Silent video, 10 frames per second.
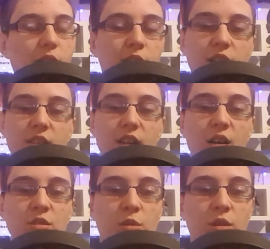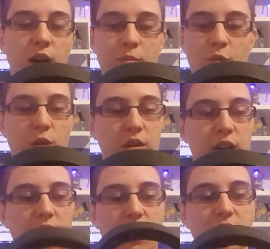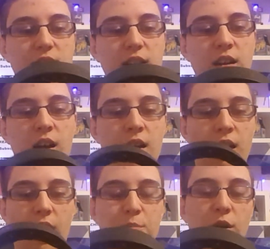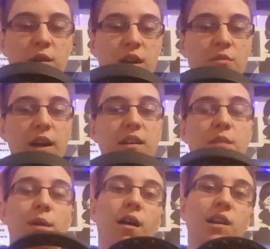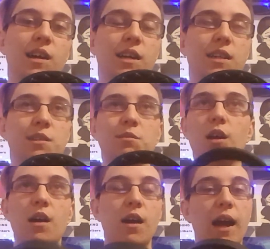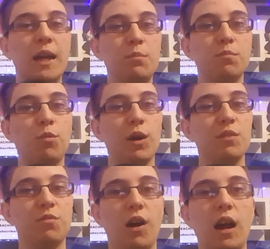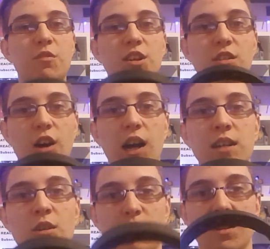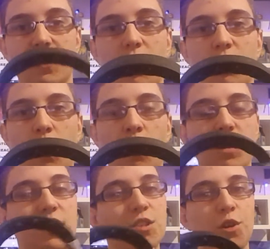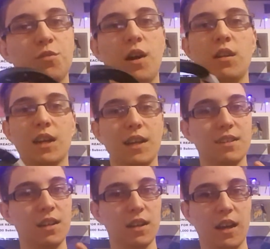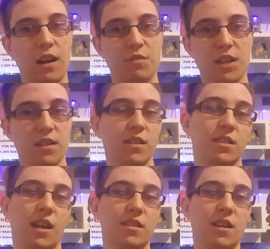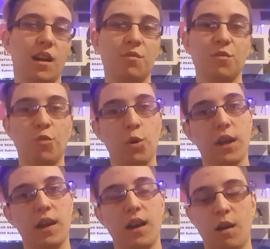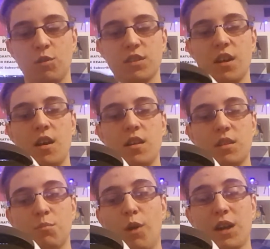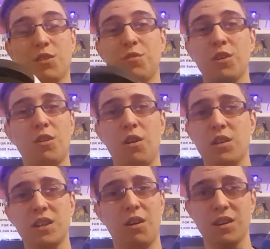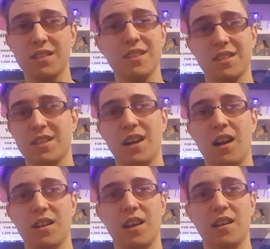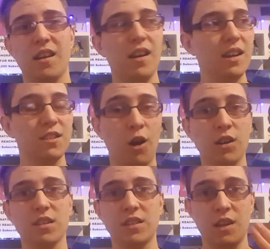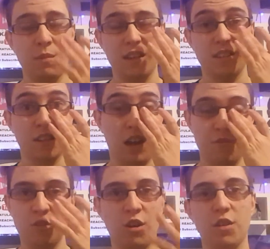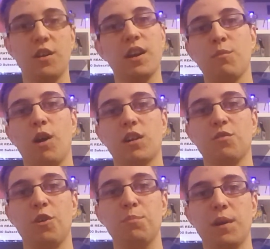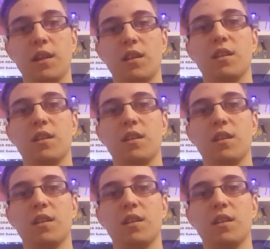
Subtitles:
the sound quality, like I said, I probably rated about a 8.5 to 9 on the sound quality so far. Like I said, again, I've tested this headset out for 48 hours. The microphone quality, honestly, is a 10 out of 10. It's honestly amazing. I've not heard any microphone better